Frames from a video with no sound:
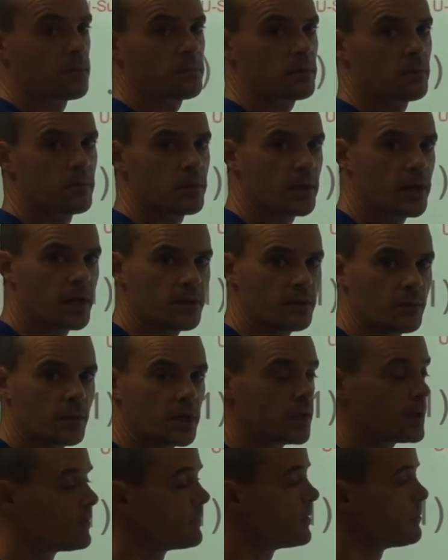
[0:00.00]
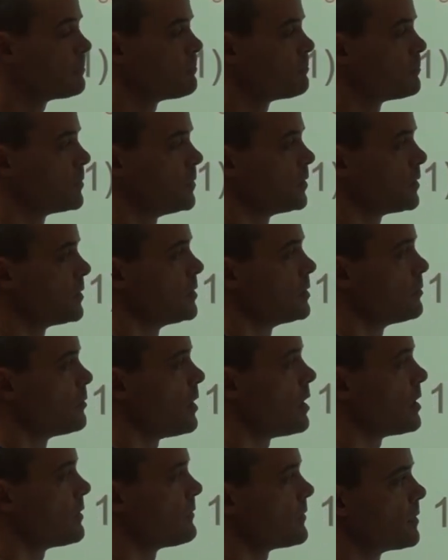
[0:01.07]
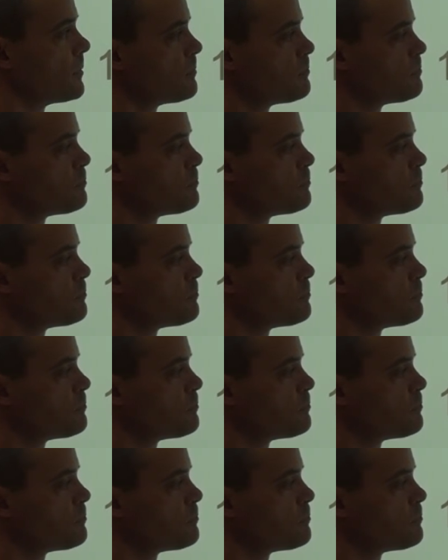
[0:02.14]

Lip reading: them and not do any of them. You can do all of them.